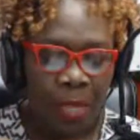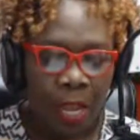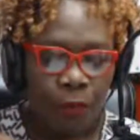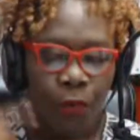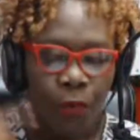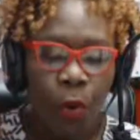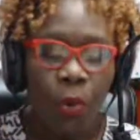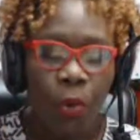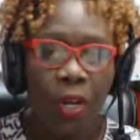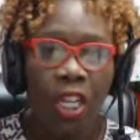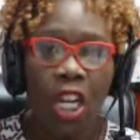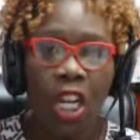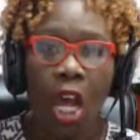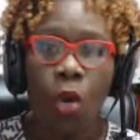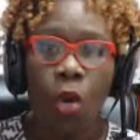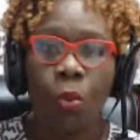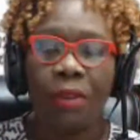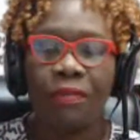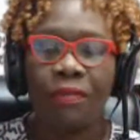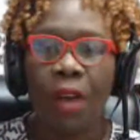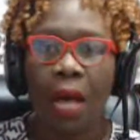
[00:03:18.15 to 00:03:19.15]
4 o'clock,
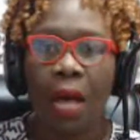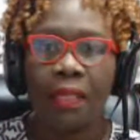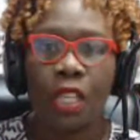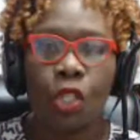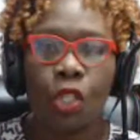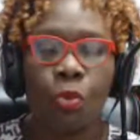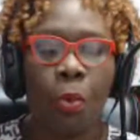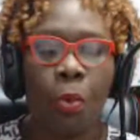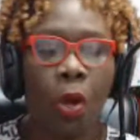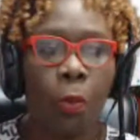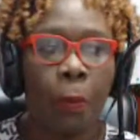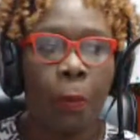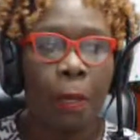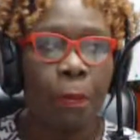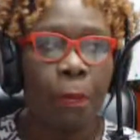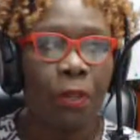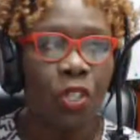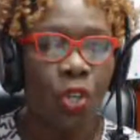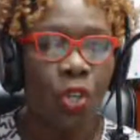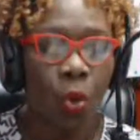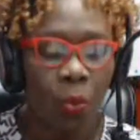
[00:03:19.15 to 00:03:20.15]
we've got the Small
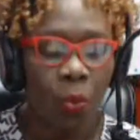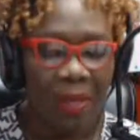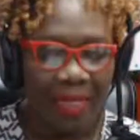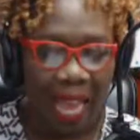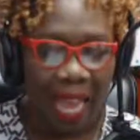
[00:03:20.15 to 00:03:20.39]
People Show with